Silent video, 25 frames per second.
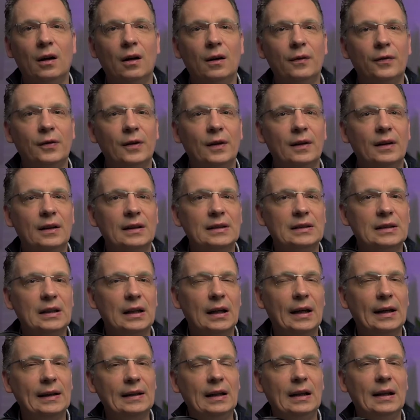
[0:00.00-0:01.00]
often
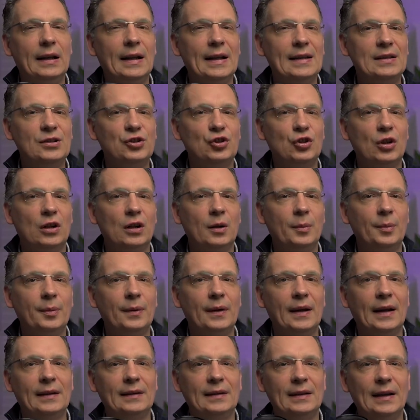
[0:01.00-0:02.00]
slightly less sharp
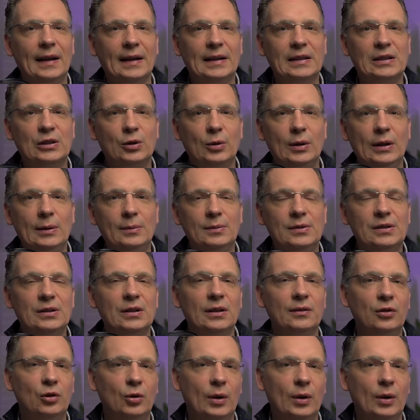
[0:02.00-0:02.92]
at the extremes of the